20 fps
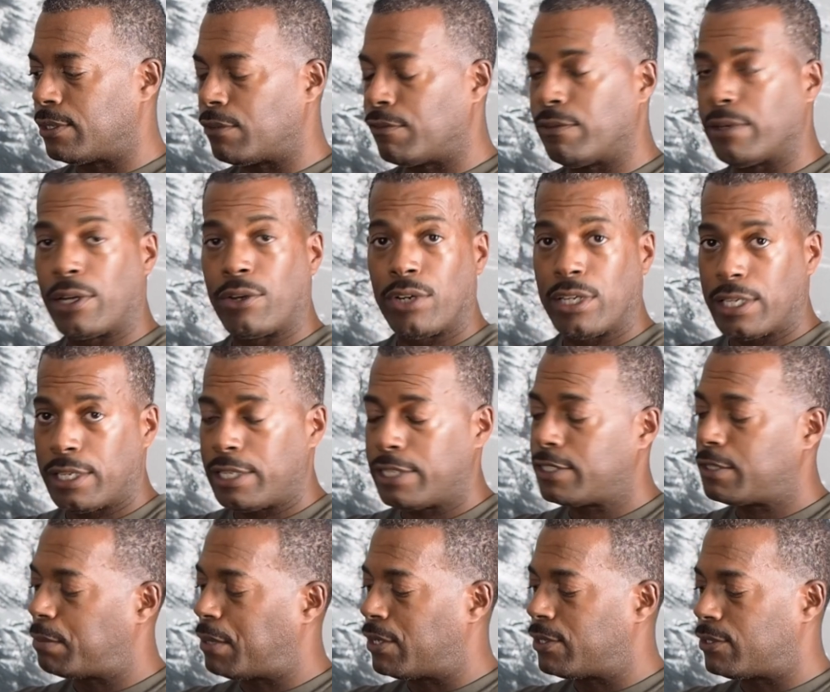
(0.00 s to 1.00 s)
They're very
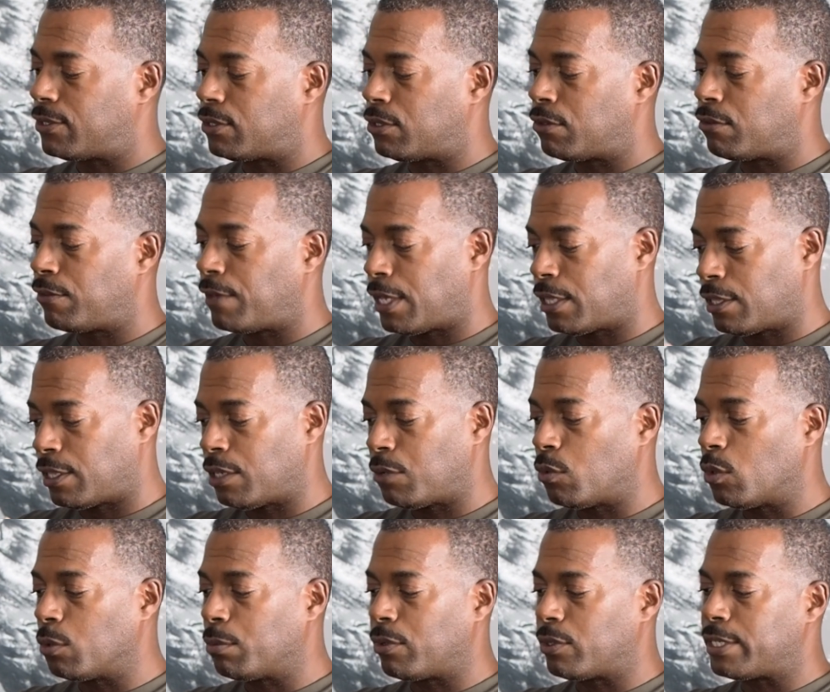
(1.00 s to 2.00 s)
inexpensive and they
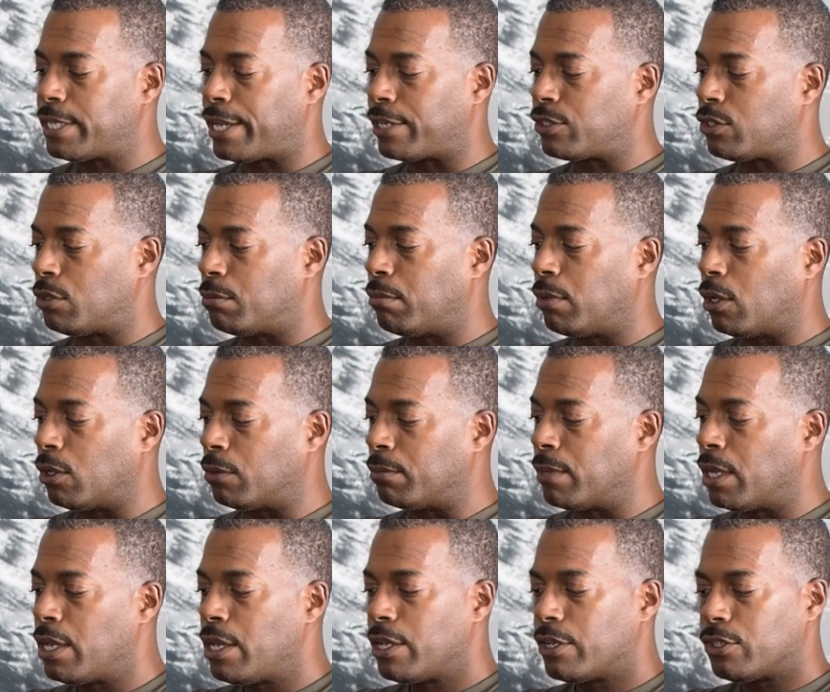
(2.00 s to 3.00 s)
will protect your bulb.
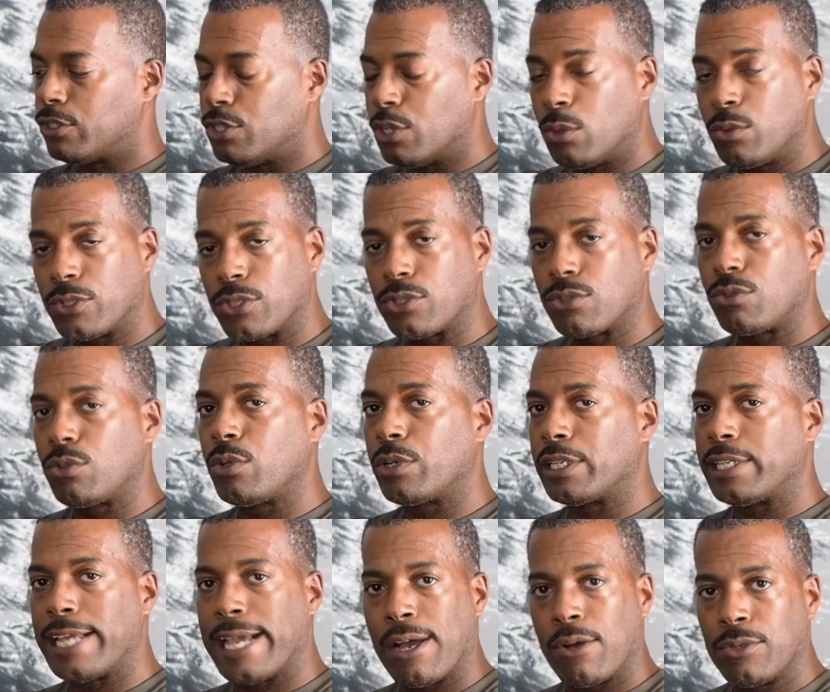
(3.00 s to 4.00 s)
Don't screw
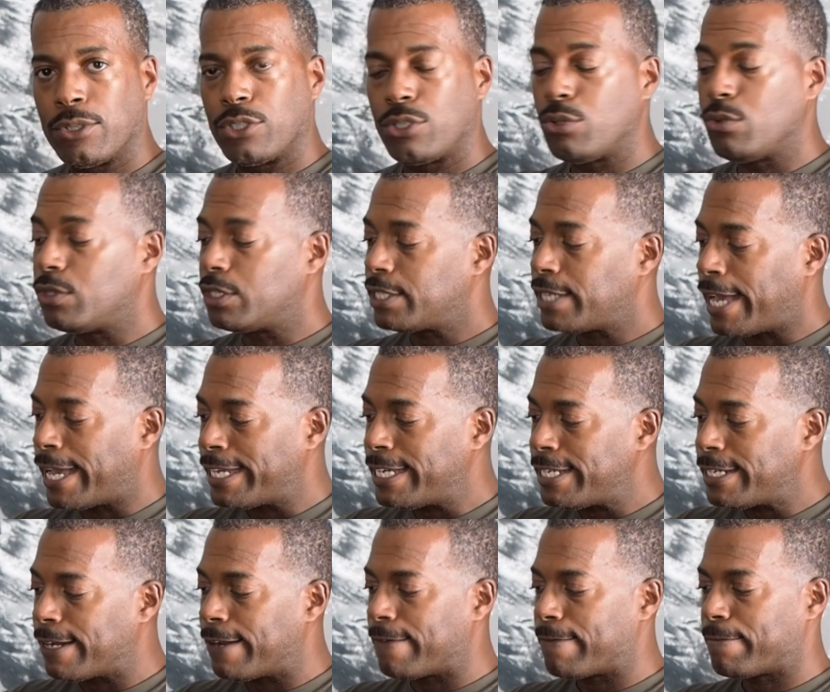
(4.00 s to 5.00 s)
it down too tight